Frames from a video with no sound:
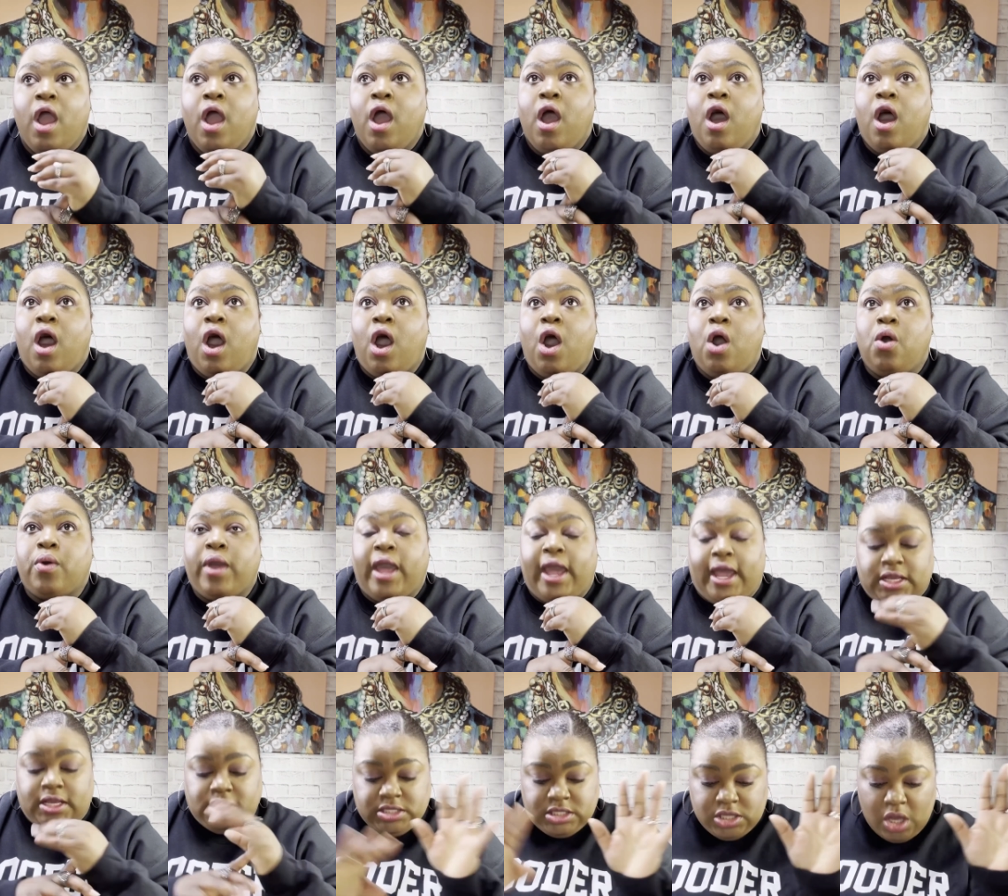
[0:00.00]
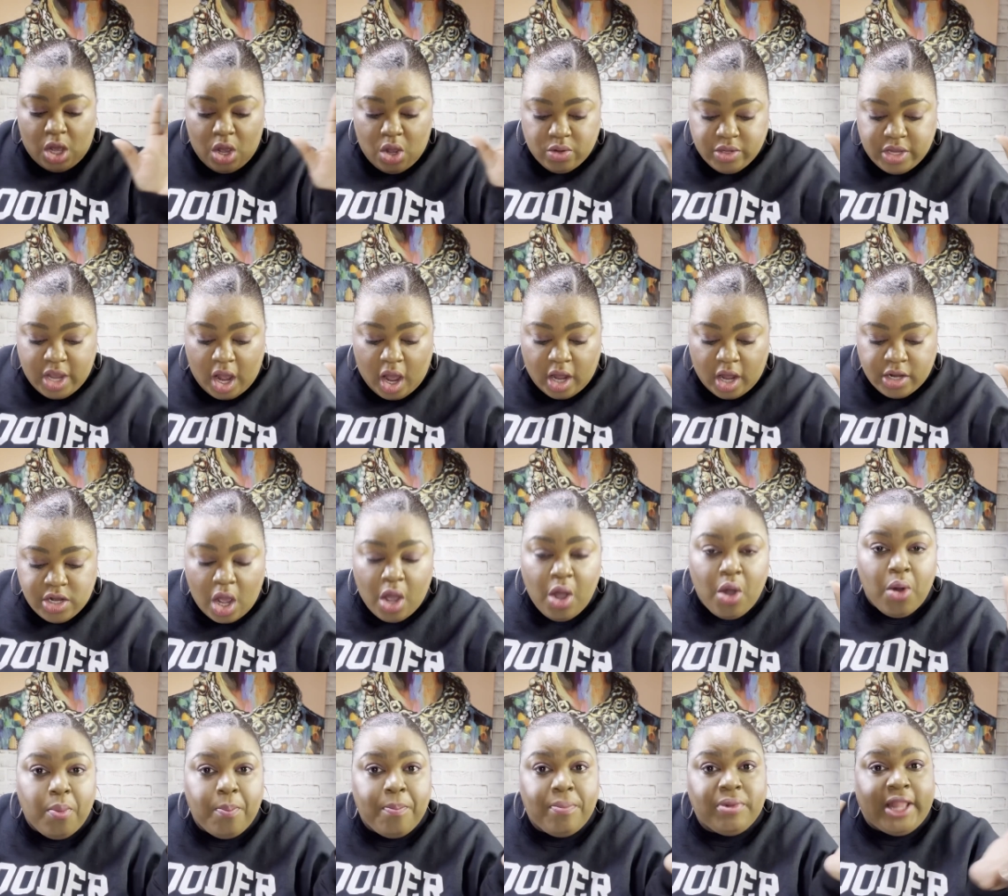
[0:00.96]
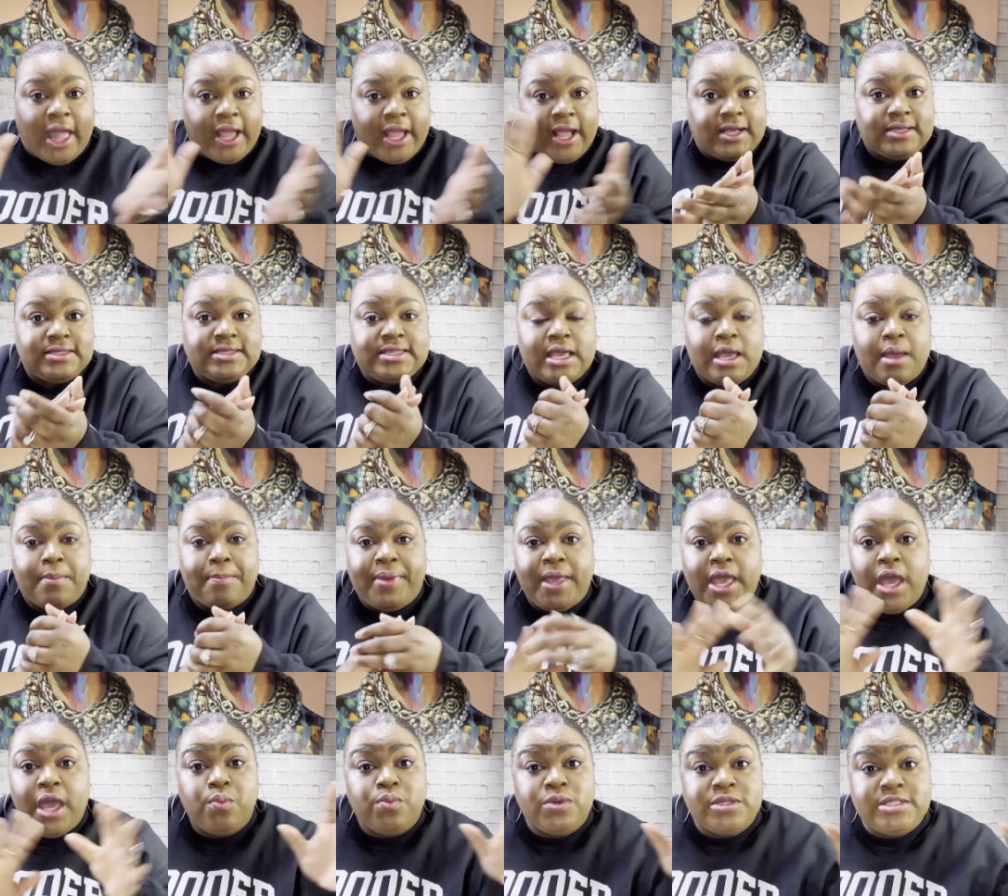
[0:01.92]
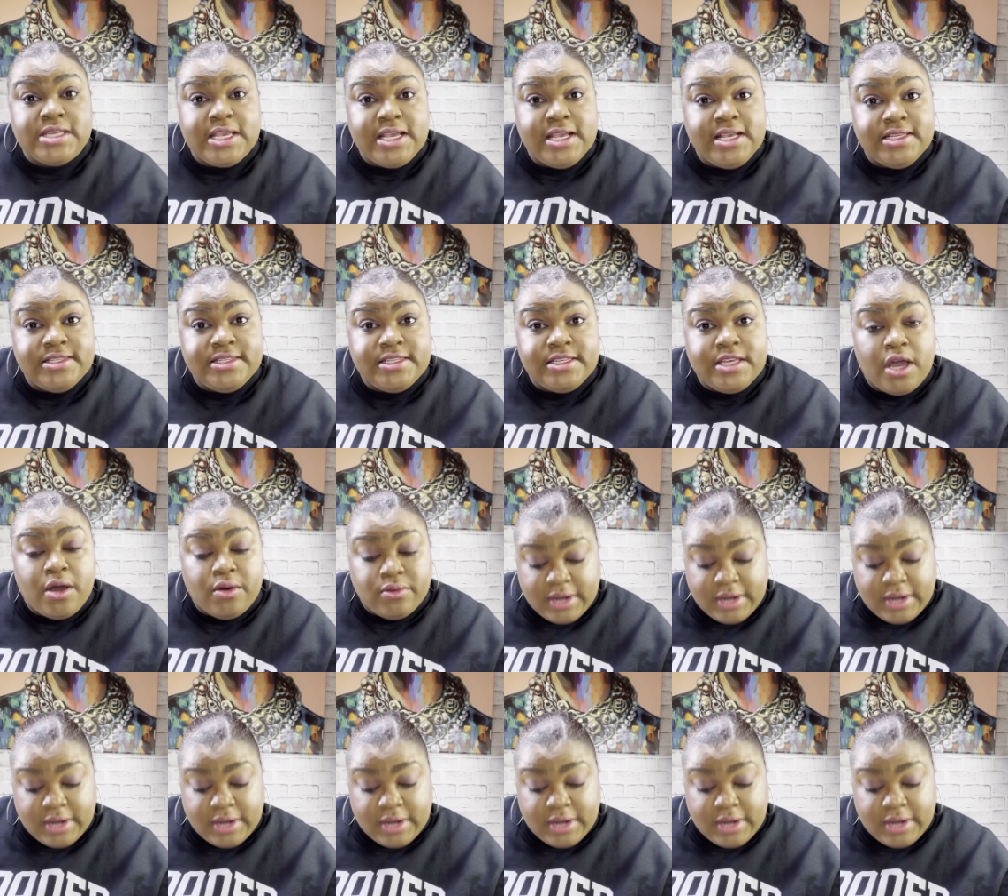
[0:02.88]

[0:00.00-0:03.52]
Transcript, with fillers: Okay, so y'all know, like I said, Pep was easy on the